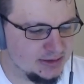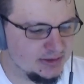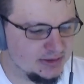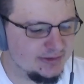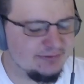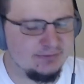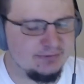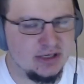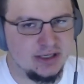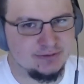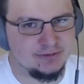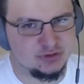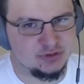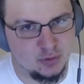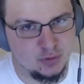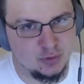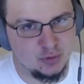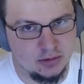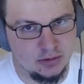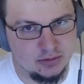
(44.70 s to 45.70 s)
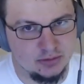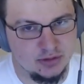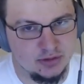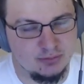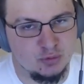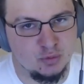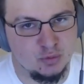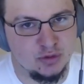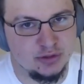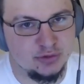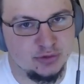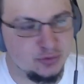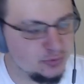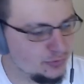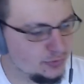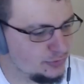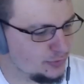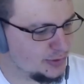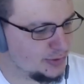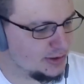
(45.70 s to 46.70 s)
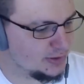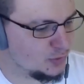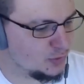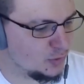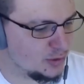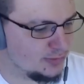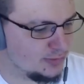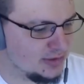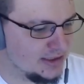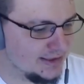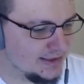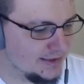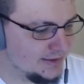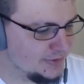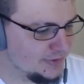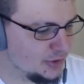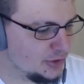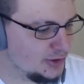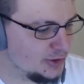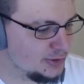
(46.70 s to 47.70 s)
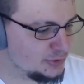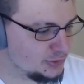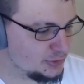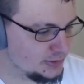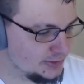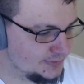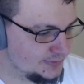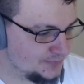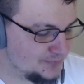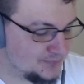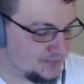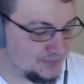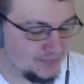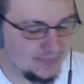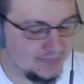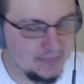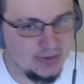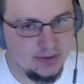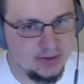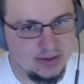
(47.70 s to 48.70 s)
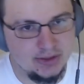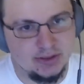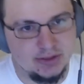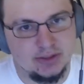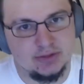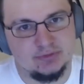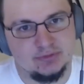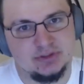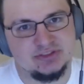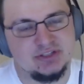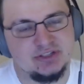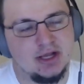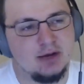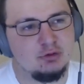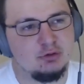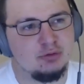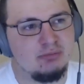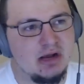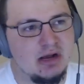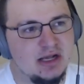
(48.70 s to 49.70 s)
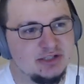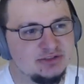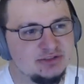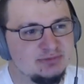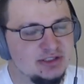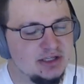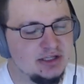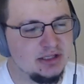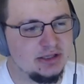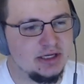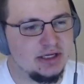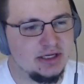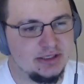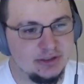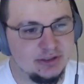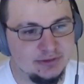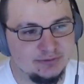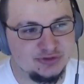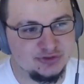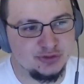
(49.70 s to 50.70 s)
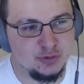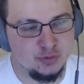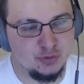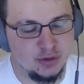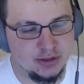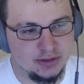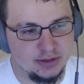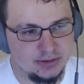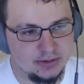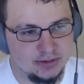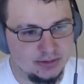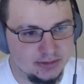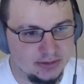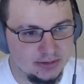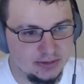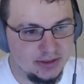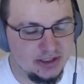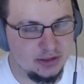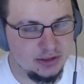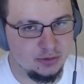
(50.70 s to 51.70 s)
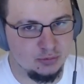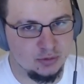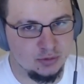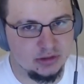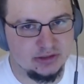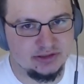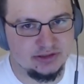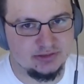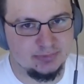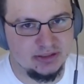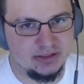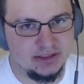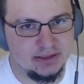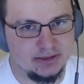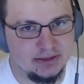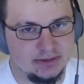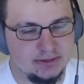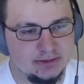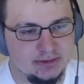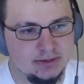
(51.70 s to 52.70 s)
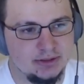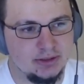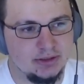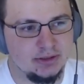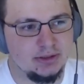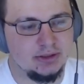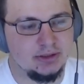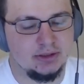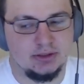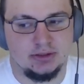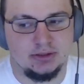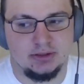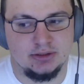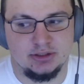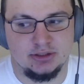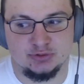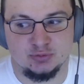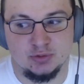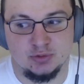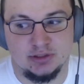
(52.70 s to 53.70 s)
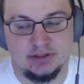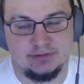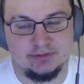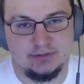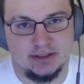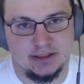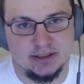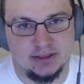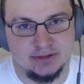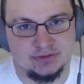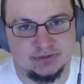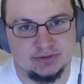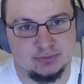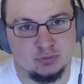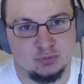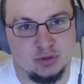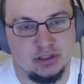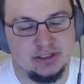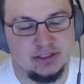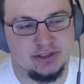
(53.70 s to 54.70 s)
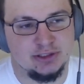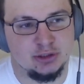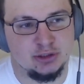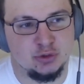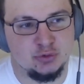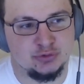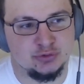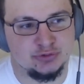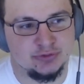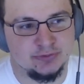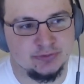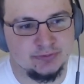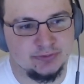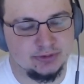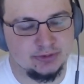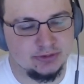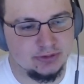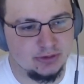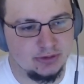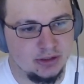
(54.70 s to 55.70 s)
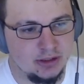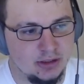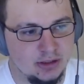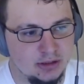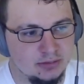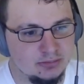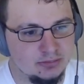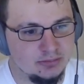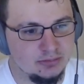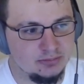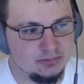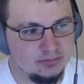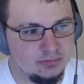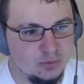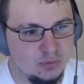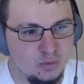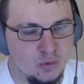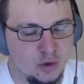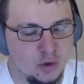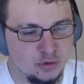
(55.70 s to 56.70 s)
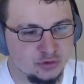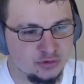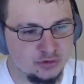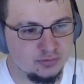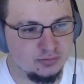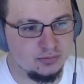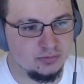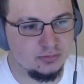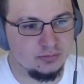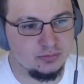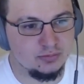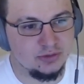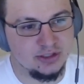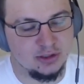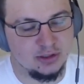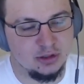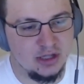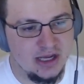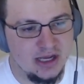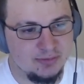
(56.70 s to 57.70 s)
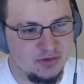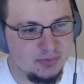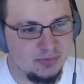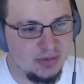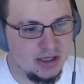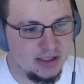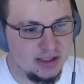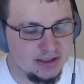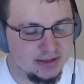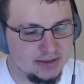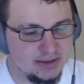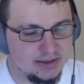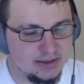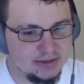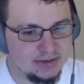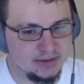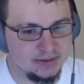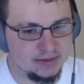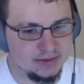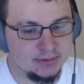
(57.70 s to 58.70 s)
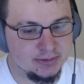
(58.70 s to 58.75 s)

5-star. Number one dual threat quarterback in the country. This guy reminds me a lot of Tua. He can really spin it. He's really fast, really elusive. Can climb the pocket, can